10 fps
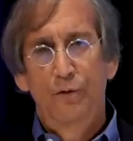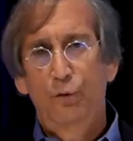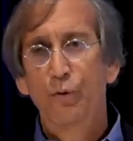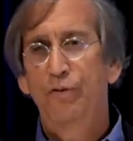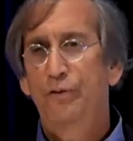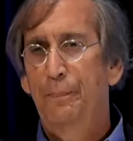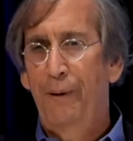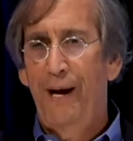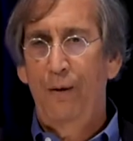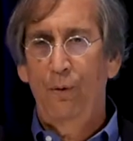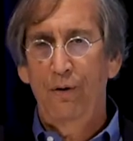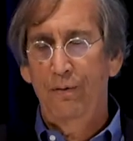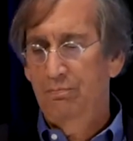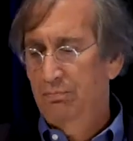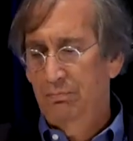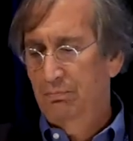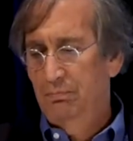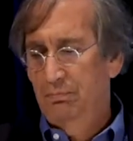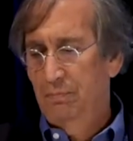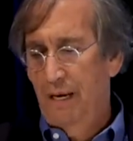Truth to power,
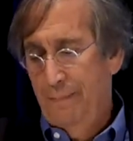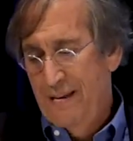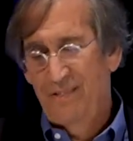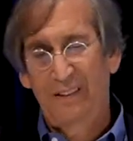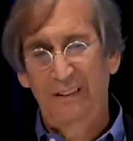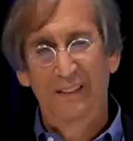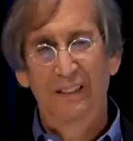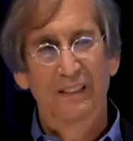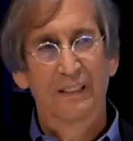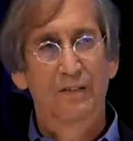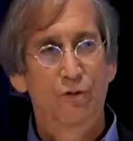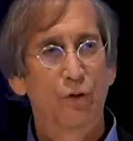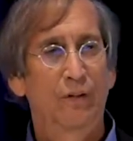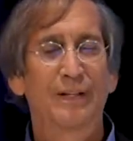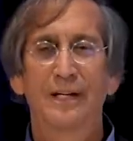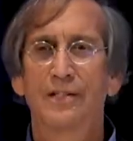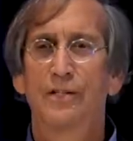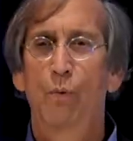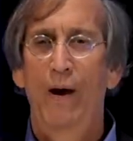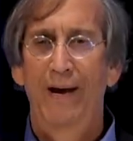I basically took the
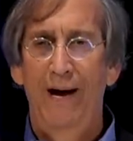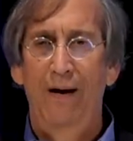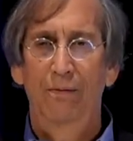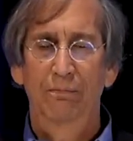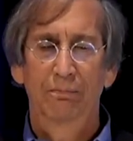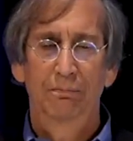easy way out.